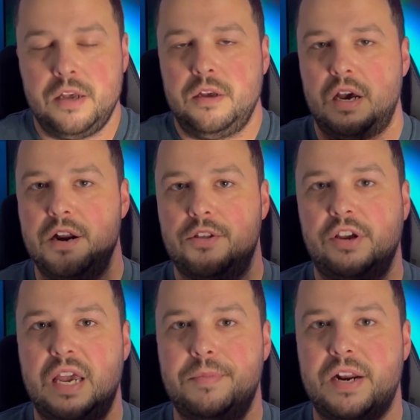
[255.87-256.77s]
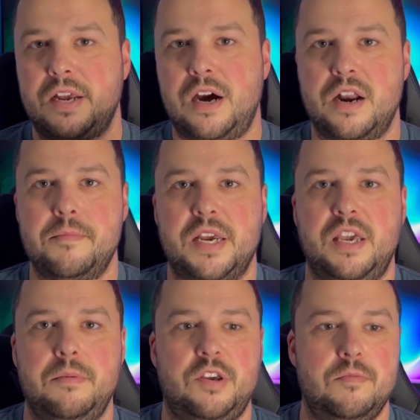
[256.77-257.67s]
Another game that I got in my
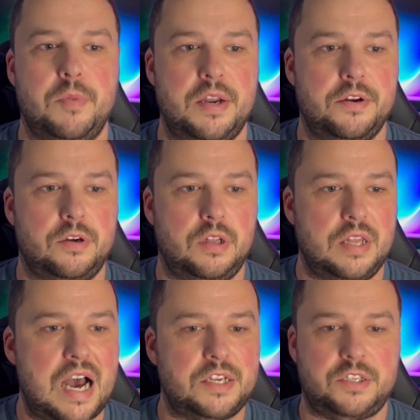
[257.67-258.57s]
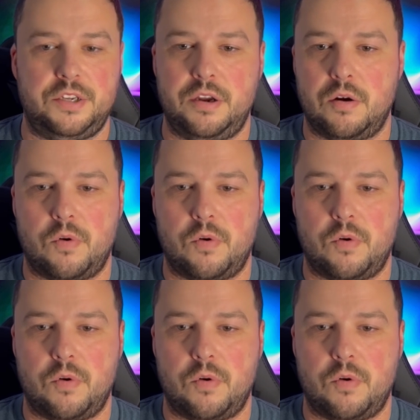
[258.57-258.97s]
GameCube bundle last year,